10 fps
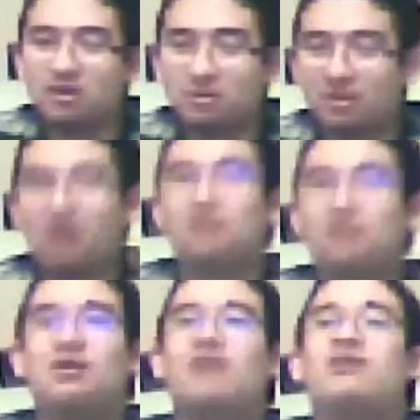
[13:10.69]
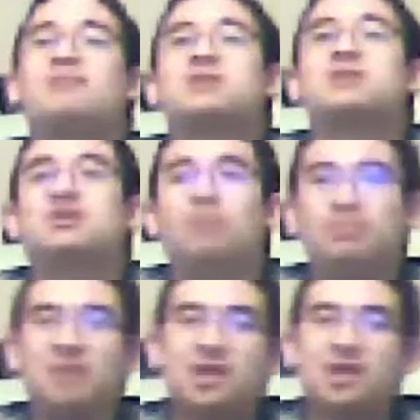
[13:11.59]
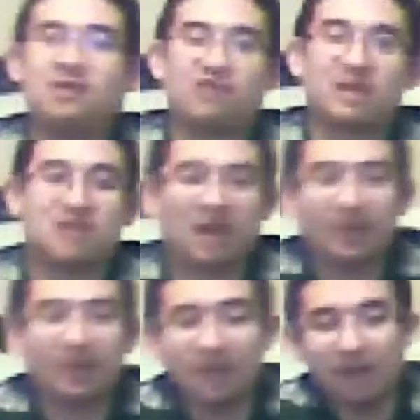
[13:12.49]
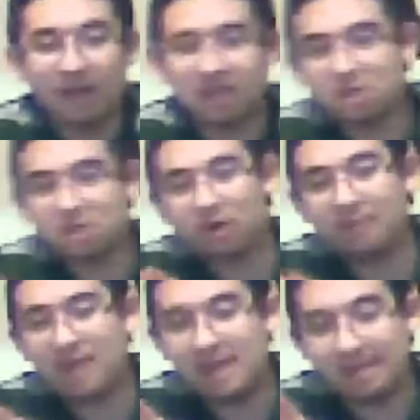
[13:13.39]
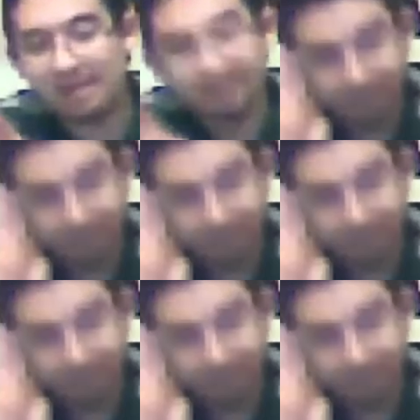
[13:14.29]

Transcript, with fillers: 90 or 95% would be the fact that it's going to be.